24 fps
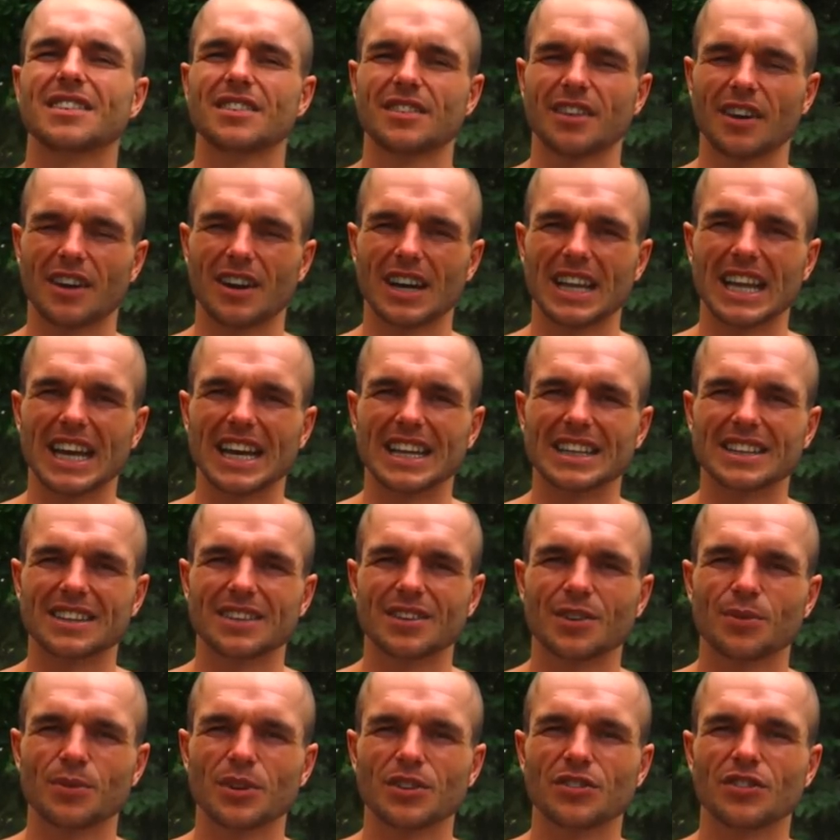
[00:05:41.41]
Thailand,
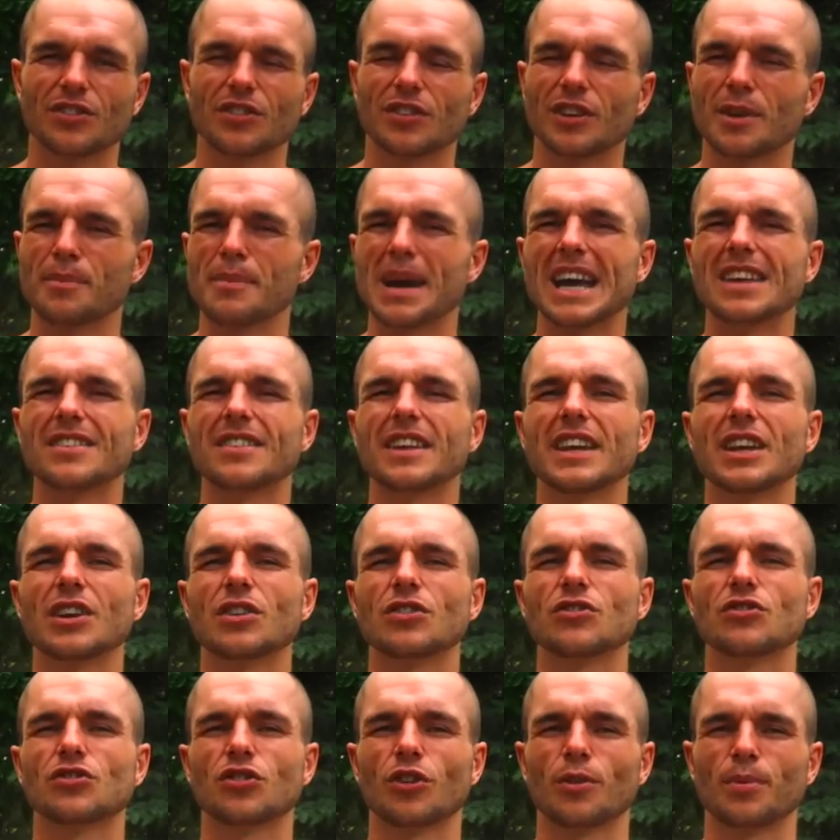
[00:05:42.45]
which is an
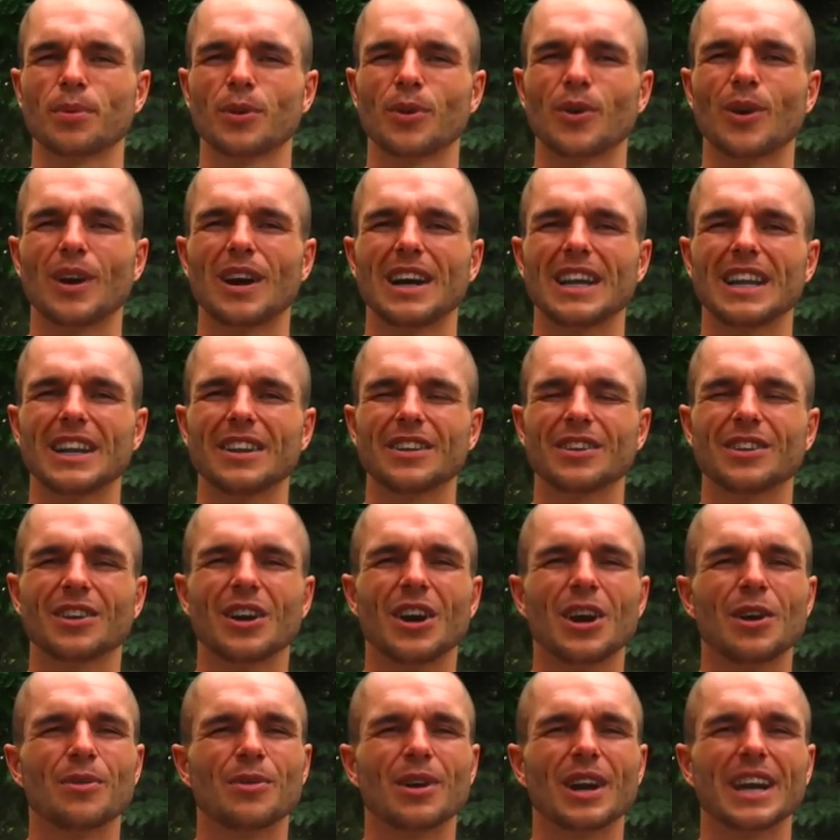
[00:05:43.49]
amazing tropical island
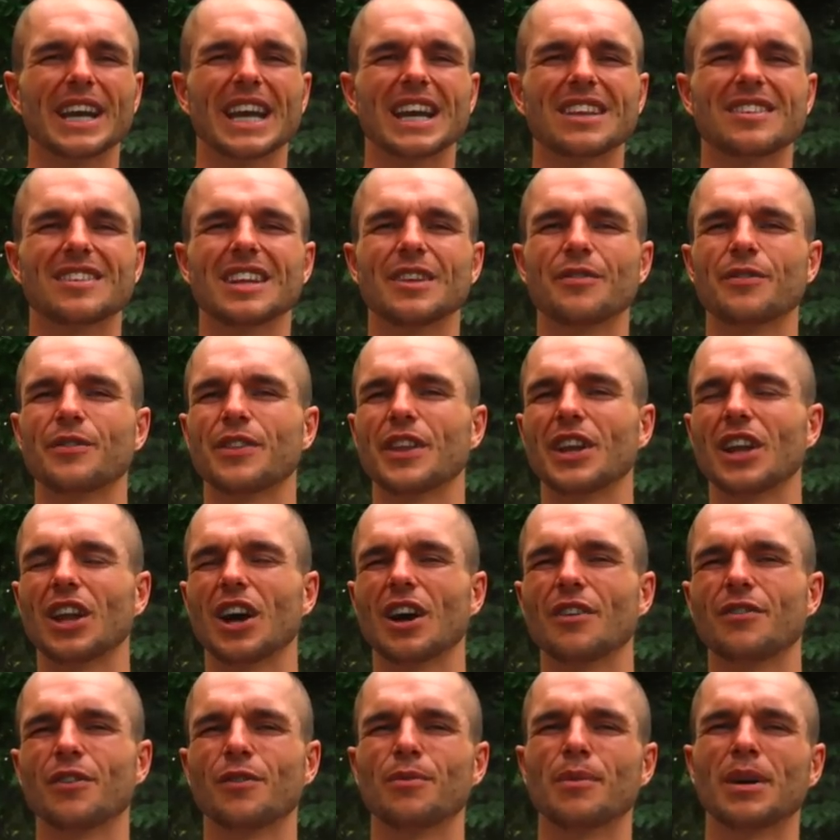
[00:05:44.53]
where I get to live the
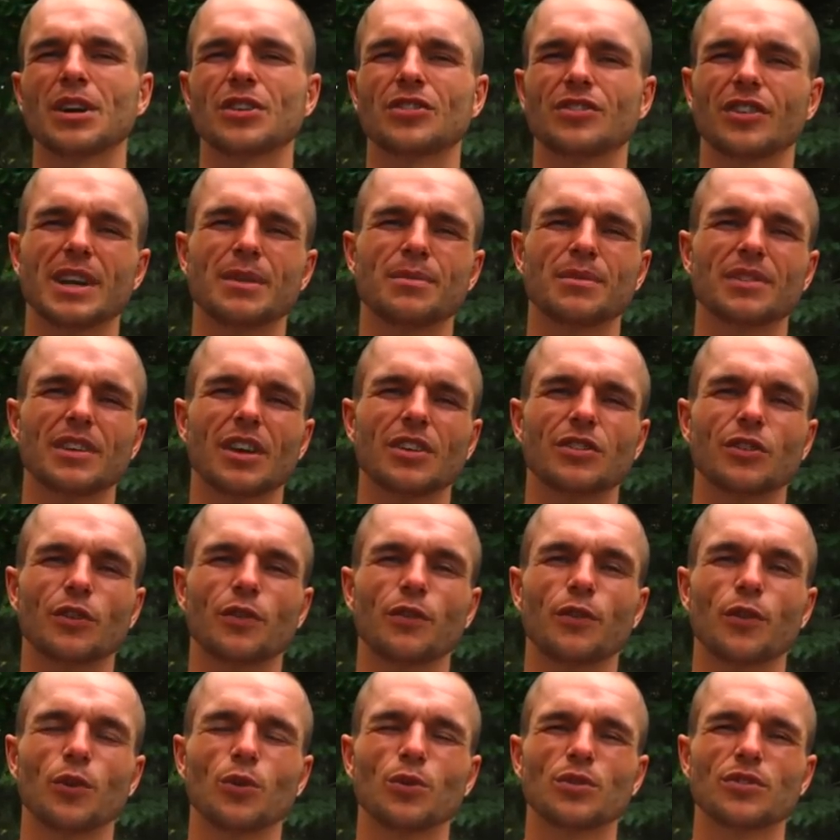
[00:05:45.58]
life of my dreams as a
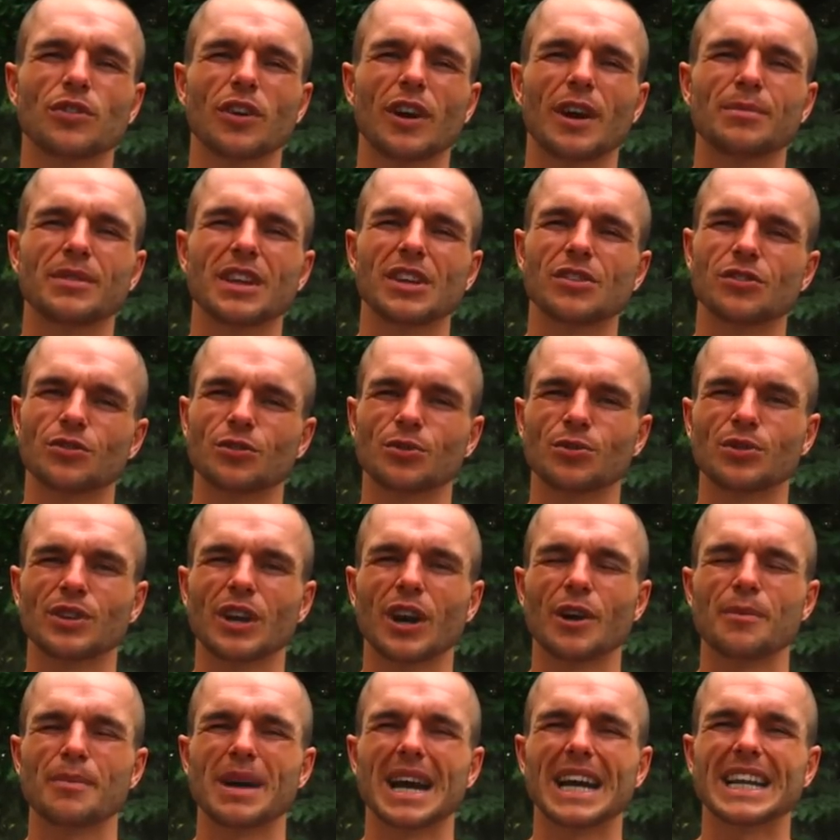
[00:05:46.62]
full-time digital
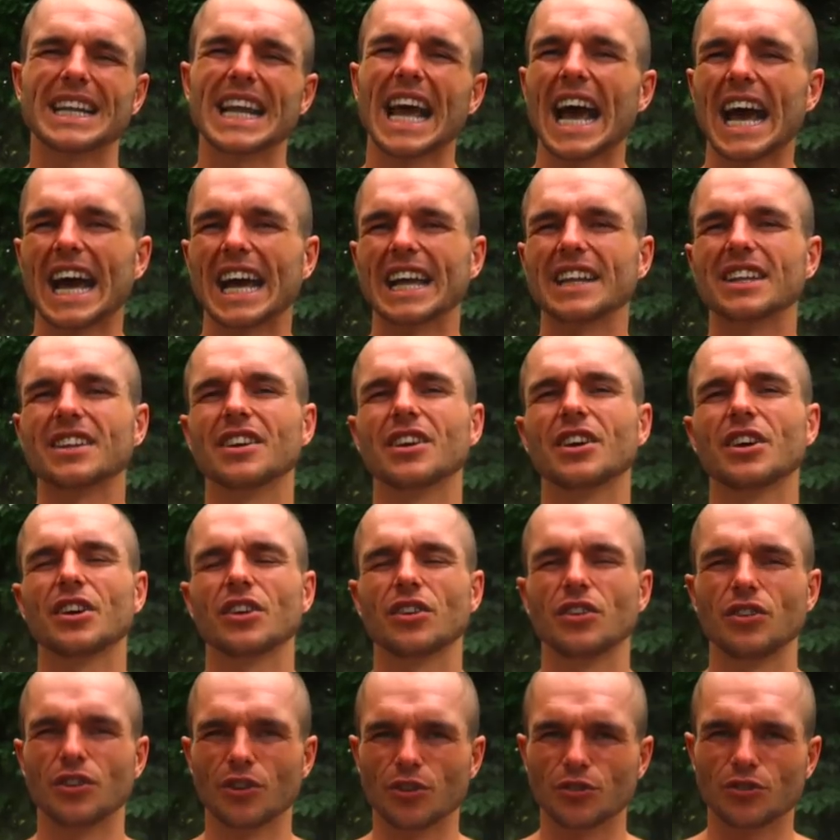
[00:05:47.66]
nomad and
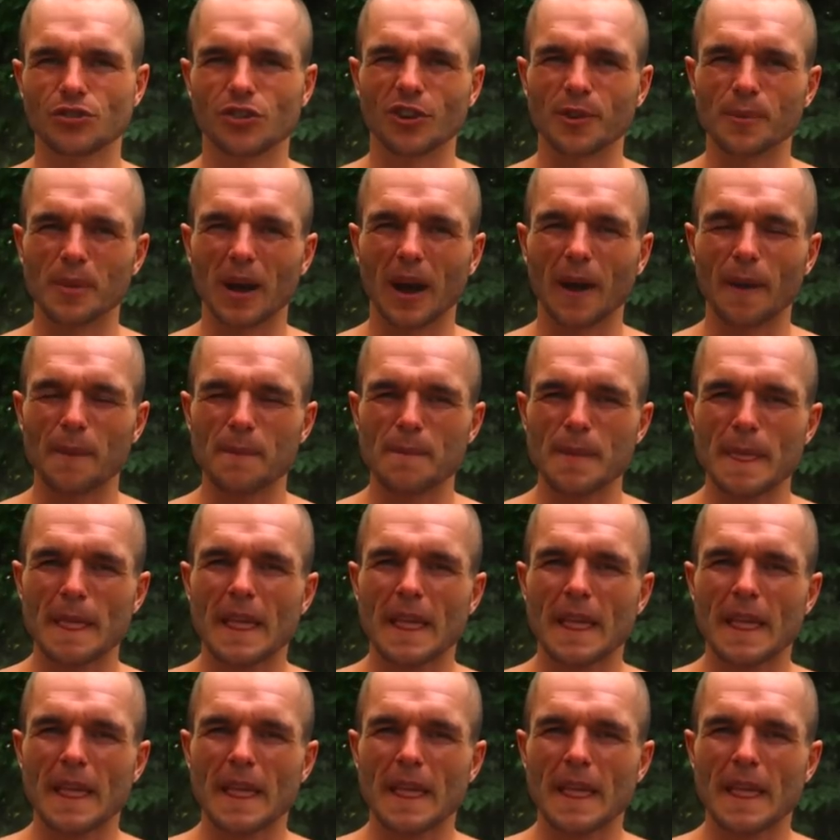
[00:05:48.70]
YouTuber.